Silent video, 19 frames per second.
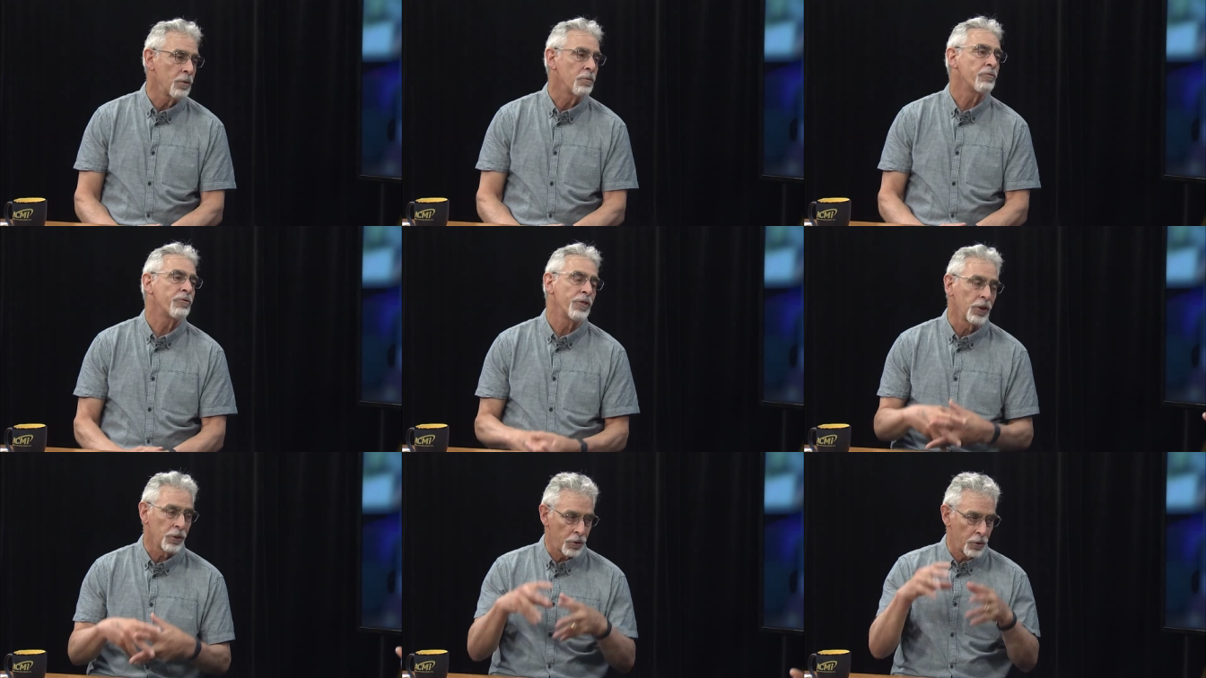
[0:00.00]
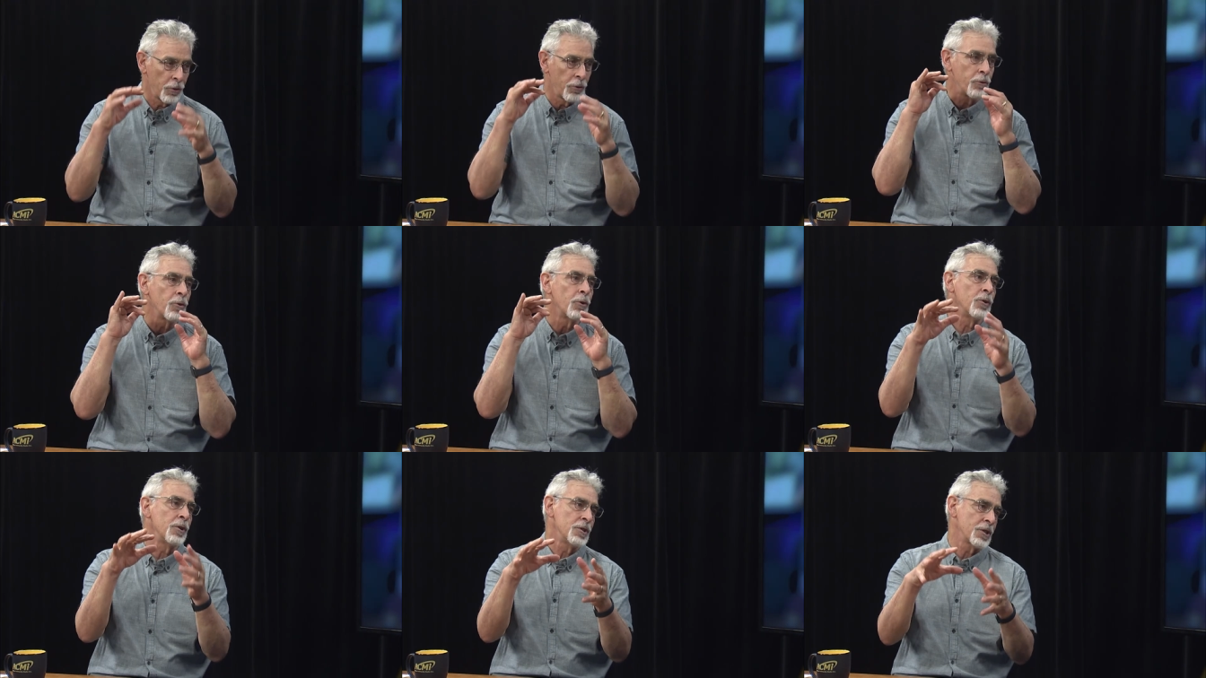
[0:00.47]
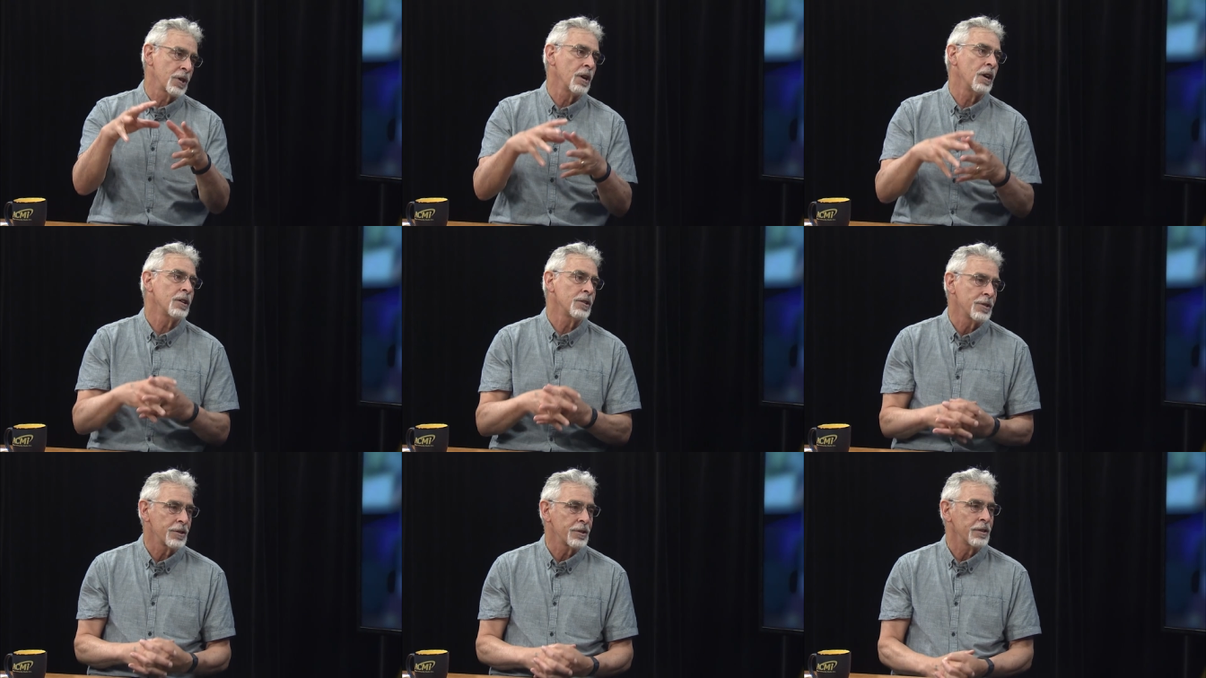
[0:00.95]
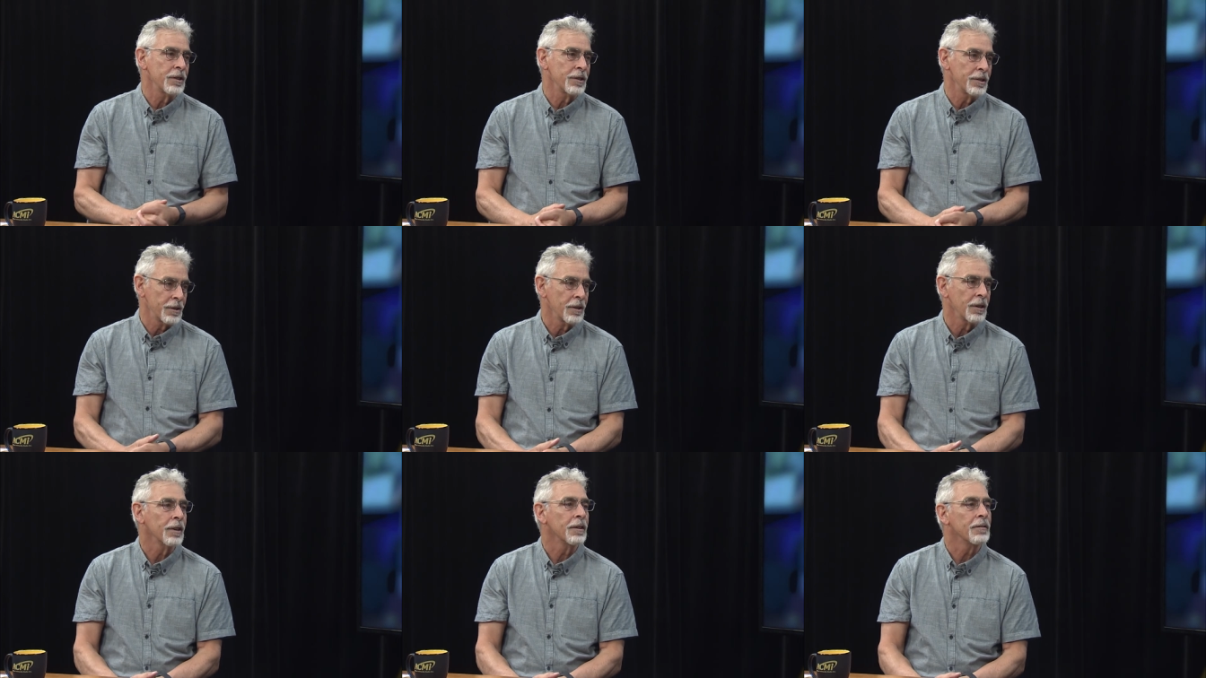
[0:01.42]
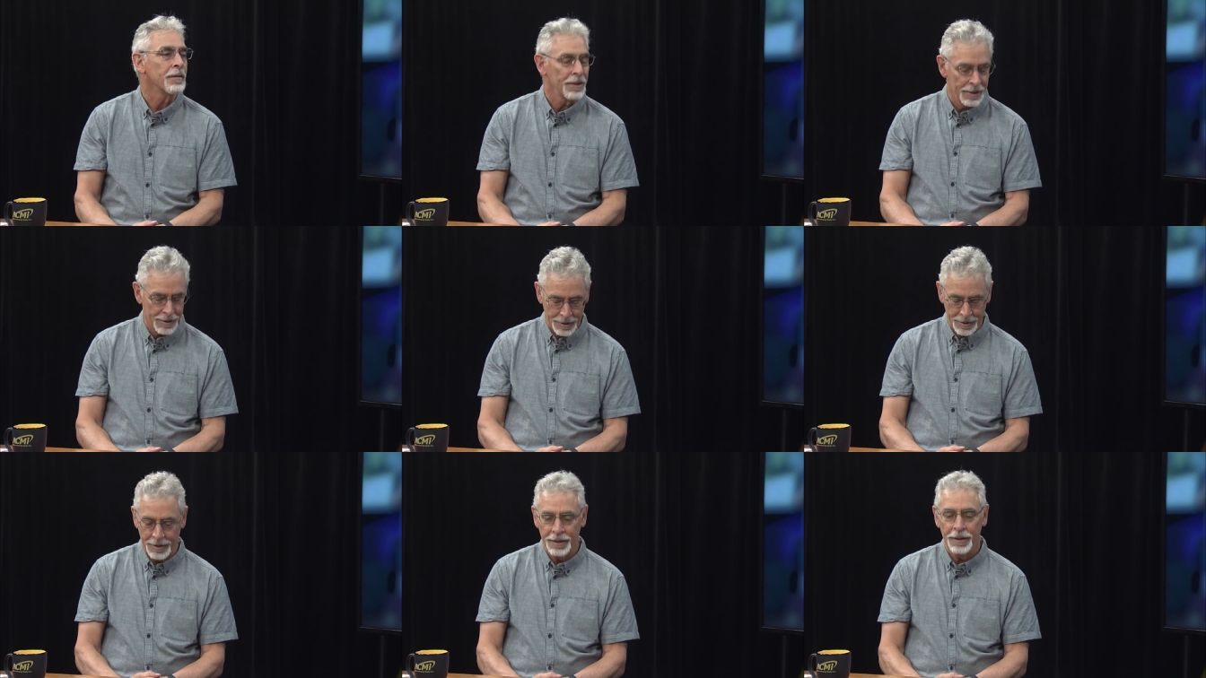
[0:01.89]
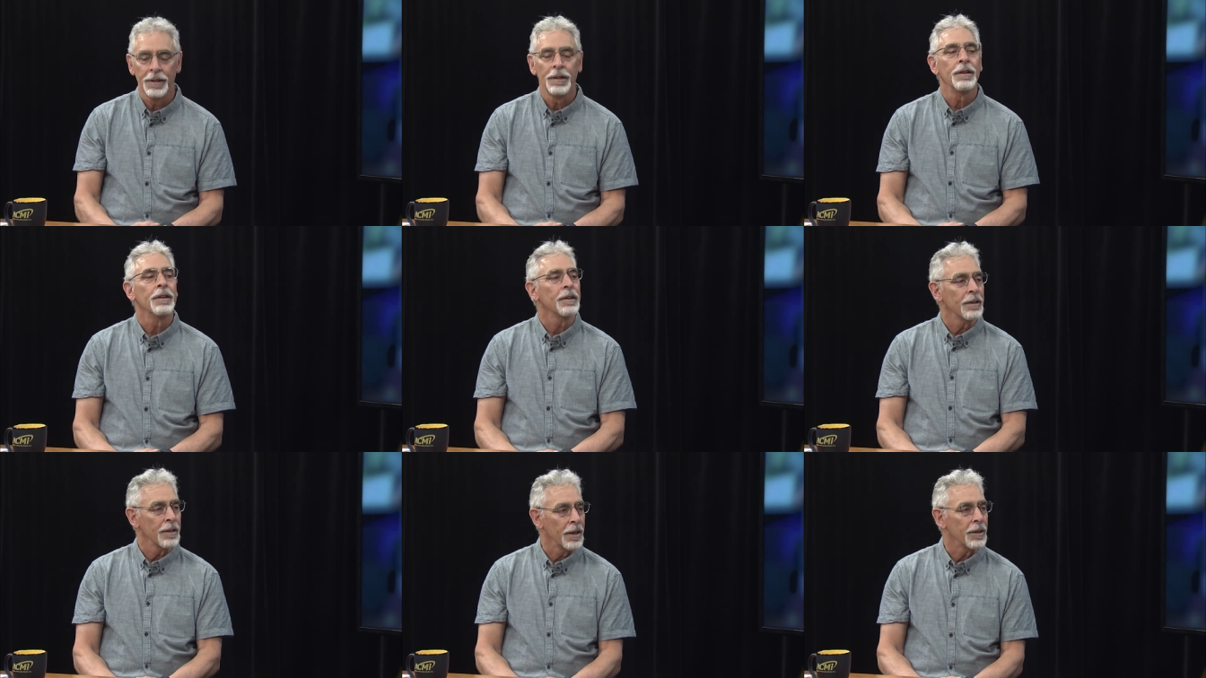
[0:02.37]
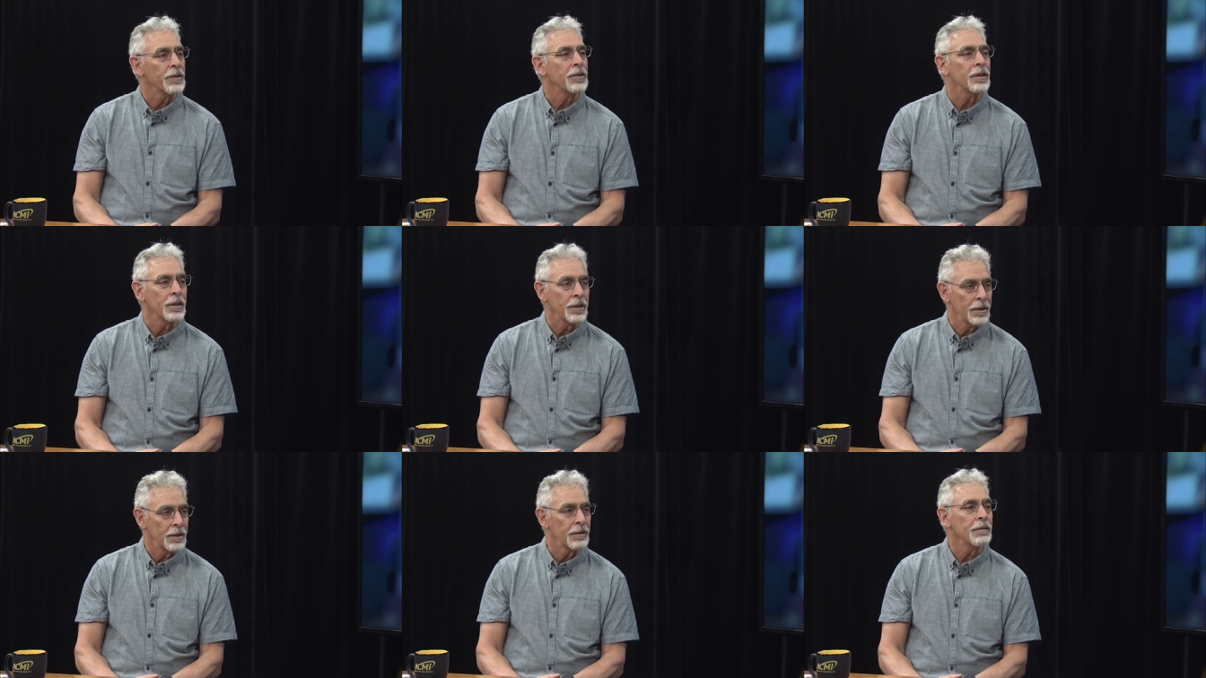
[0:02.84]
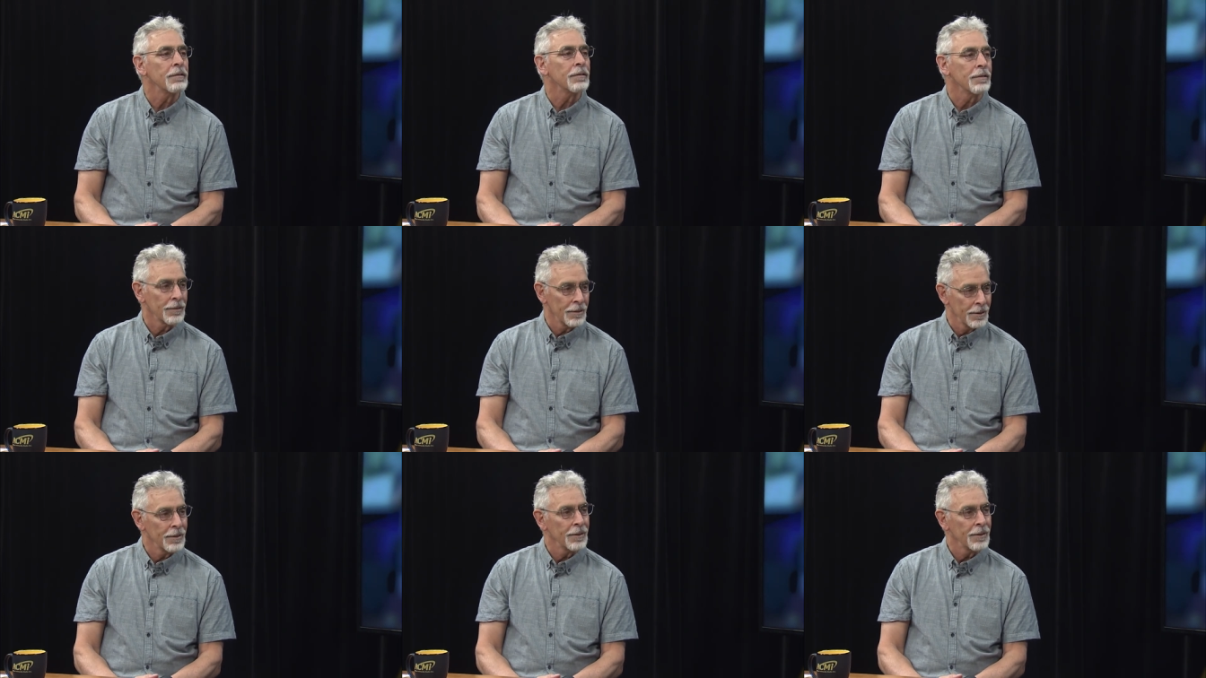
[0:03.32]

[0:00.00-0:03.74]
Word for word: Gregory. filtered through it, his consciousness. Yeah, right? exactly. So that's, it's yeah,